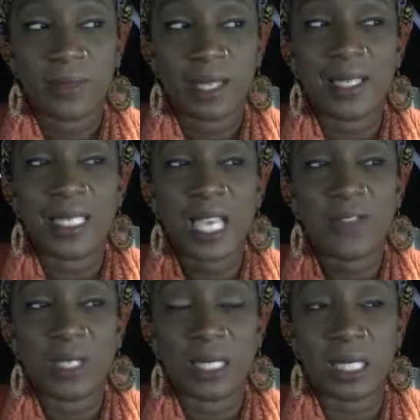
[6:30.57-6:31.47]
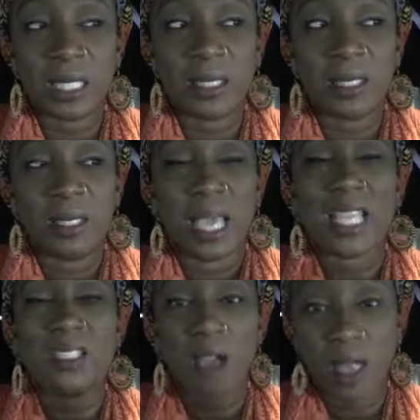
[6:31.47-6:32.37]
And definitely
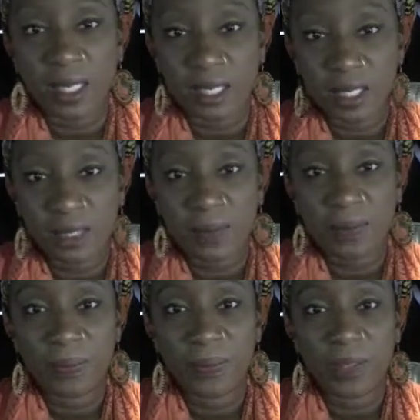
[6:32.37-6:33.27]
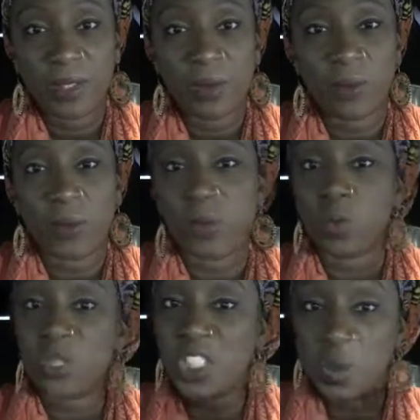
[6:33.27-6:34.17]
acknowledge,
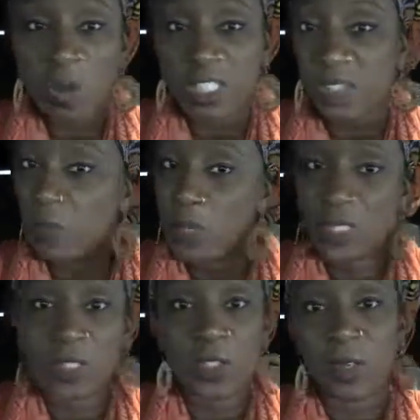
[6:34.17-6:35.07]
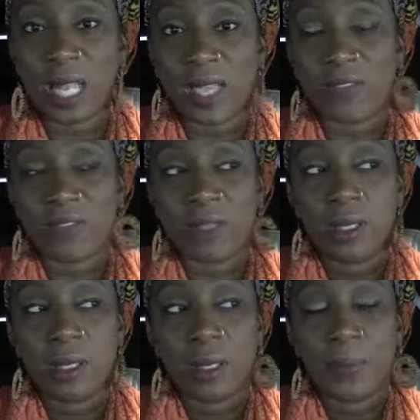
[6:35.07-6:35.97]
those wishy-washy voices in your life.
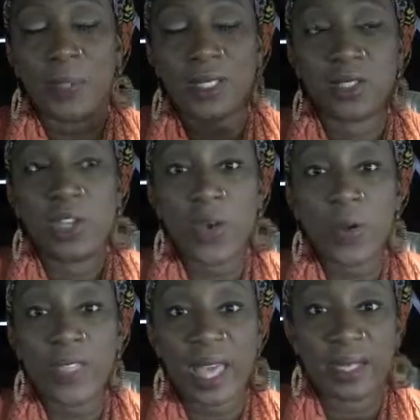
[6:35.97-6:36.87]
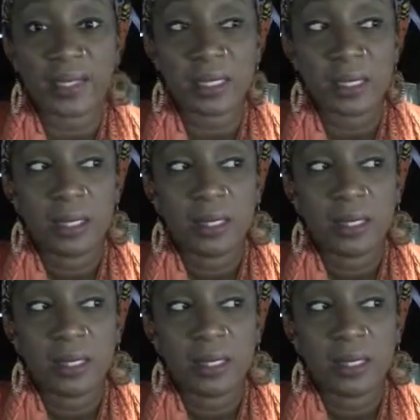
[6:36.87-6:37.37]
But know that